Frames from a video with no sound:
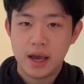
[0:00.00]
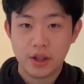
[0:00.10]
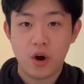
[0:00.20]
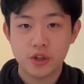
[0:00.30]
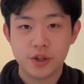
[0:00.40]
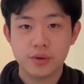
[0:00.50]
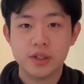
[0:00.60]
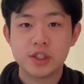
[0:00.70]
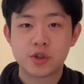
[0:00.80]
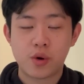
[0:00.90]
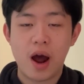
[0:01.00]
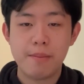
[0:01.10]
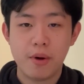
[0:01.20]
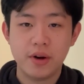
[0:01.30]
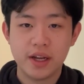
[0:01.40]
And also this try
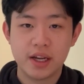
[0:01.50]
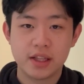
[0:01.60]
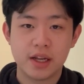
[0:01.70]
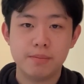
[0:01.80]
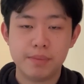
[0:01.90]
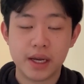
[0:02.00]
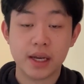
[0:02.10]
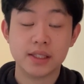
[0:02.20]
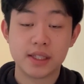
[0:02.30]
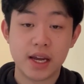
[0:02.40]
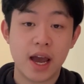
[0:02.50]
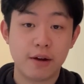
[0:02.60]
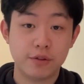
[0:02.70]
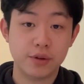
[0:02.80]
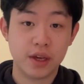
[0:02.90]
burning Gundam because they
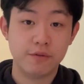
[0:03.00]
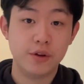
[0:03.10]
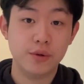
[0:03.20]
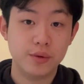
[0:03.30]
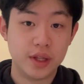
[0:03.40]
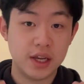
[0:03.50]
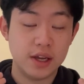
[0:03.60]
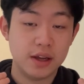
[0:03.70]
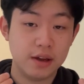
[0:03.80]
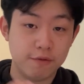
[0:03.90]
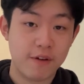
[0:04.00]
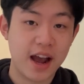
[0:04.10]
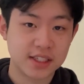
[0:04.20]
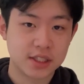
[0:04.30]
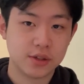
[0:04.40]
have to give you the
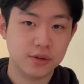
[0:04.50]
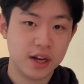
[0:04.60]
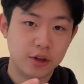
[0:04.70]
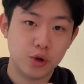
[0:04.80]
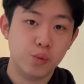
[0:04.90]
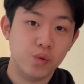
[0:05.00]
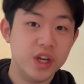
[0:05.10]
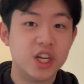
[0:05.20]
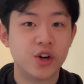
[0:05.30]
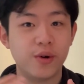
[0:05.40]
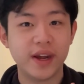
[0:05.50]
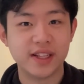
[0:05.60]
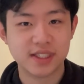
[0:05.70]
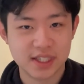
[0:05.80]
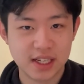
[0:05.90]
effects to let you recreate
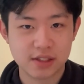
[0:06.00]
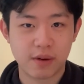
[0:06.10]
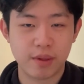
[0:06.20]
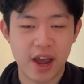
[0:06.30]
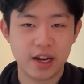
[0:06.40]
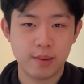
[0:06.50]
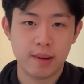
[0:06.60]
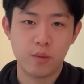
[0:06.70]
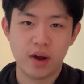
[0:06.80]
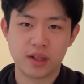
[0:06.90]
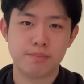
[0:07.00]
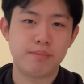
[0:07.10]
the scenes from the anime where the